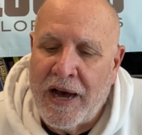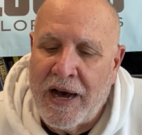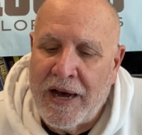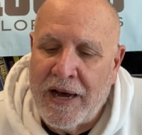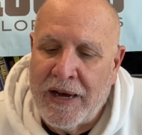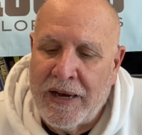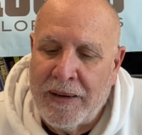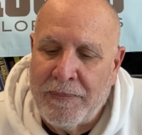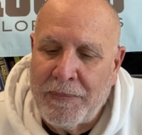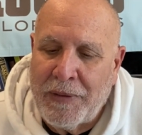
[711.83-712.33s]

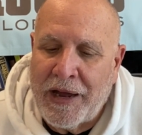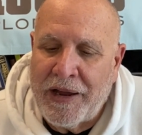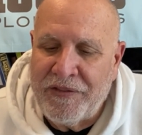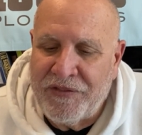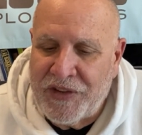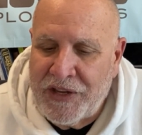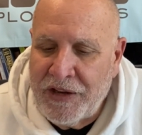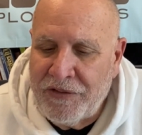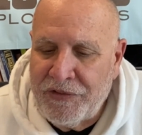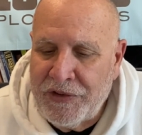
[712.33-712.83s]

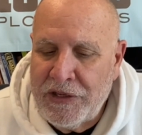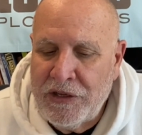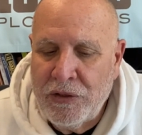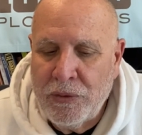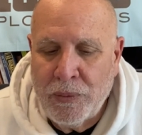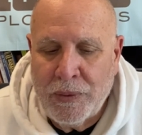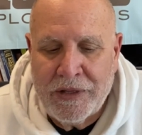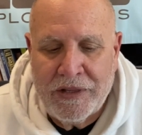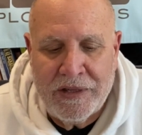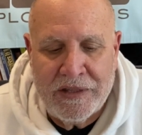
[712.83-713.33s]
I've given
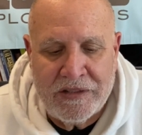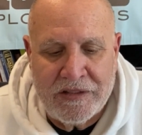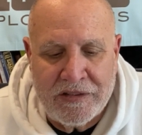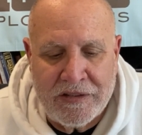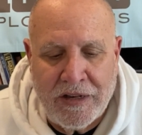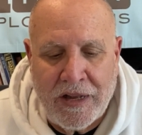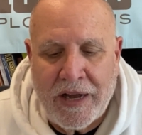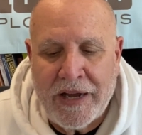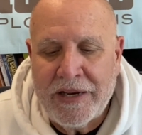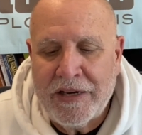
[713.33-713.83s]
you in this
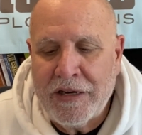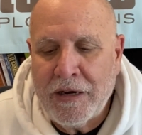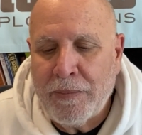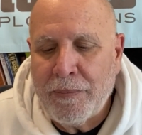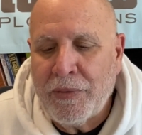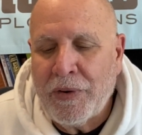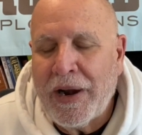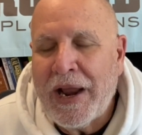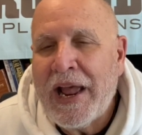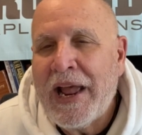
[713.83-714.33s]
slide
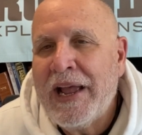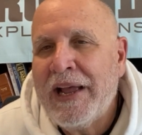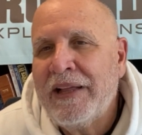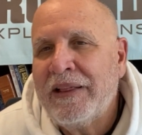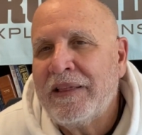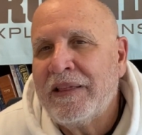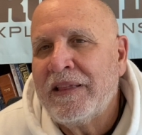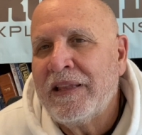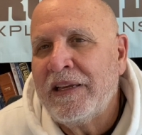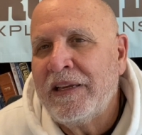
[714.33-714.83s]
number
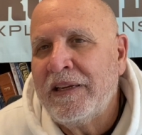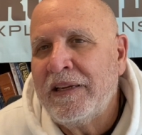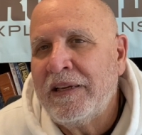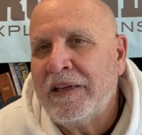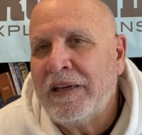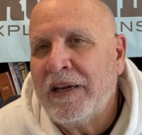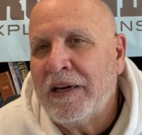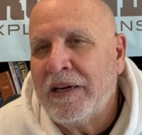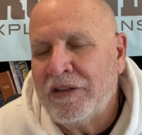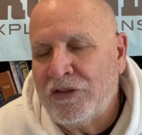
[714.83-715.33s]
8
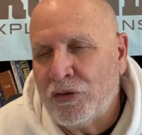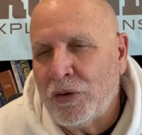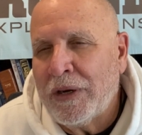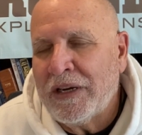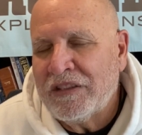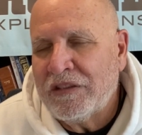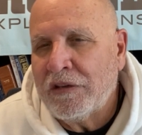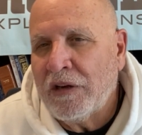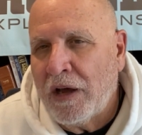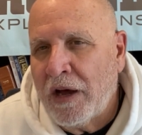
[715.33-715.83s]
the
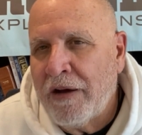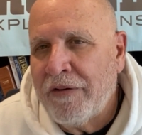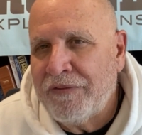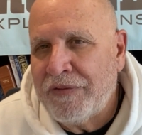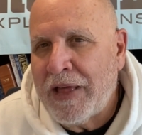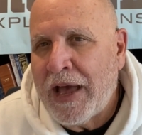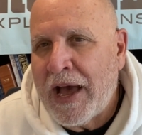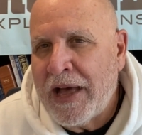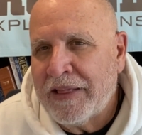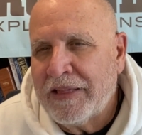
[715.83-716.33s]
address
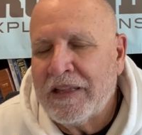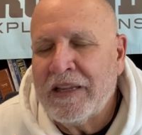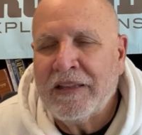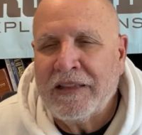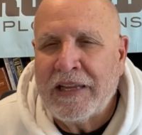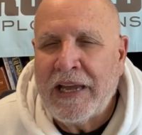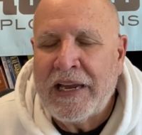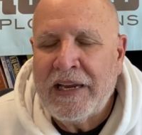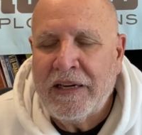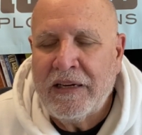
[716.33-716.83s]
of that, the
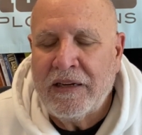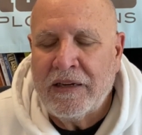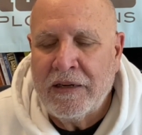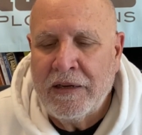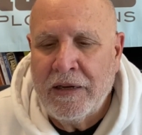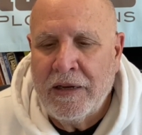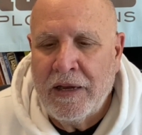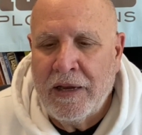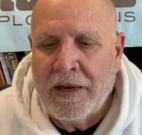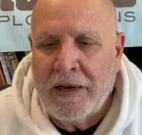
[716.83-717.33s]
link.
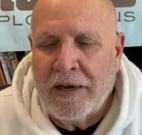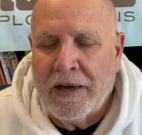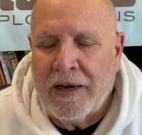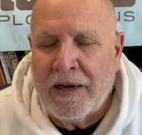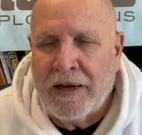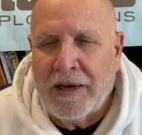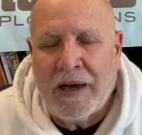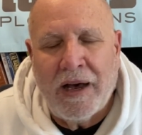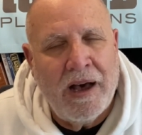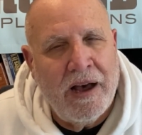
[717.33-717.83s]

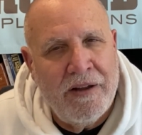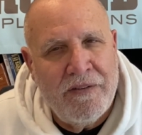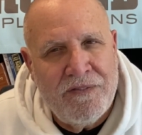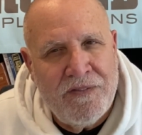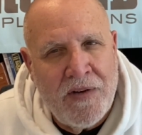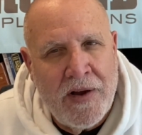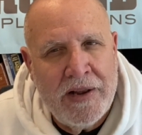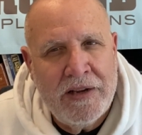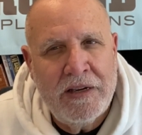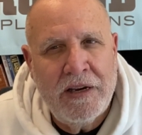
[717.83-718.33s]
I
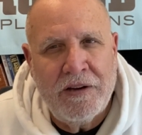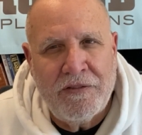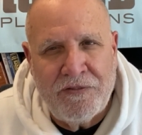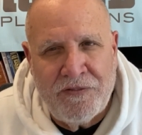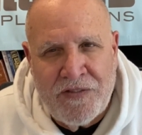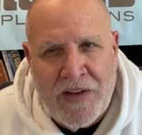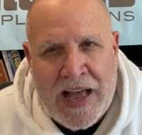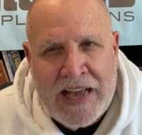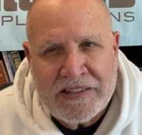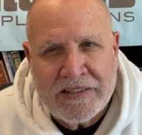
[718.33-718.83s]
find it
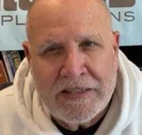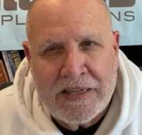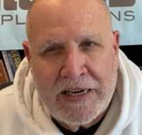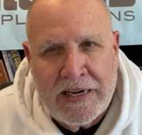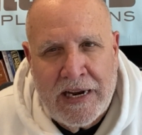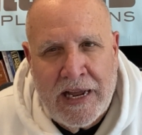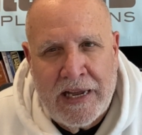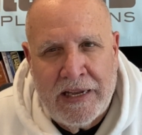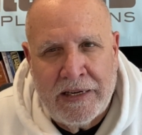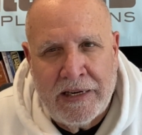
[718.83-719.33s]

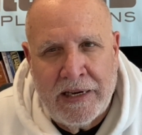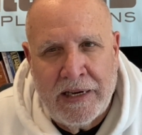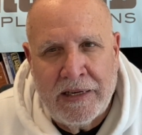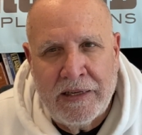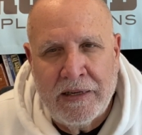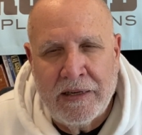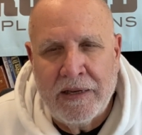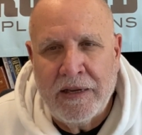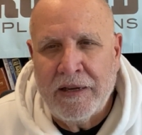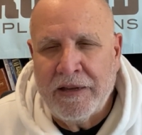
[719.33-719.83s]

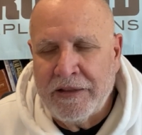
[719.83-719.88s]
fascinating